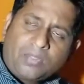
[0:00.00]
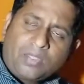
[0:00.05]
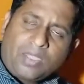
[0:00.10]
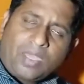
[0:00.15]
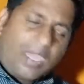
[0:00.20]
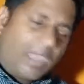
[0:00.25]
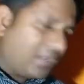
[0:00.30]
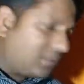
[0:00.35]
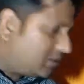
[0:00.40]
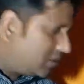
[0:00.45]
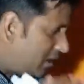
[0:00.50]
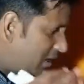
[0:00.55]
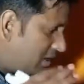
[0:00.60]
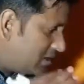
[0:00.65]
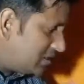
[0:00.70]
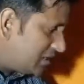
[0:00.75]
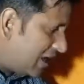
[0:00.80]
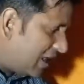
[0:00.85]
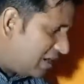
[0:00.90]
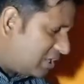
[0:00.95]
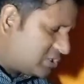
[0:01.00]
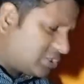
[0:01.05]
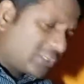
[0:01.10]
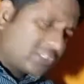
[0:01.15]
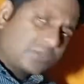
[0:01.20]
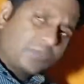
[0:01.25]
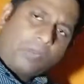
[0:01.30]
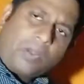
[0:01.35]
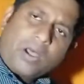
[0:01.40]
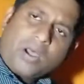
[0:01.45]
and there is LHS
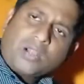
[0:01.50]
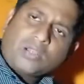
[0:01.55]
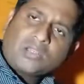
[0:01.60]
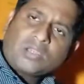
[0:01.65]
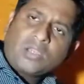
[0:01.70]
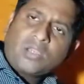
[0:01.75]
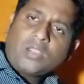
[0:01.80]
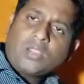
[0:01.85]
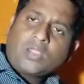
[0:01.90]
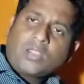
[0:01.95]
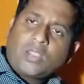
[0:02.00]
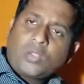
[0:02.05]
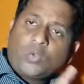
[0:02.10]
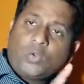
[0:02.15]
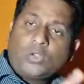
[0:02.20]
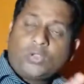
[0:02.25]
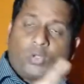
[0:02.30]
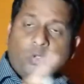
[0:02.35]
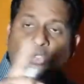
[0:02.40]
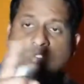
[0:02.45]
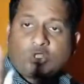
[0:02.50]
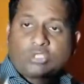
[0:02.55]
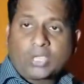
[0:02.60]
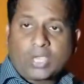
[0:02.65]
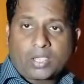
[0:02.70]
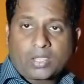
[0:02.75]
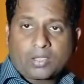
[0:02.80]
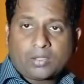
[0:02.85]
part, you need to check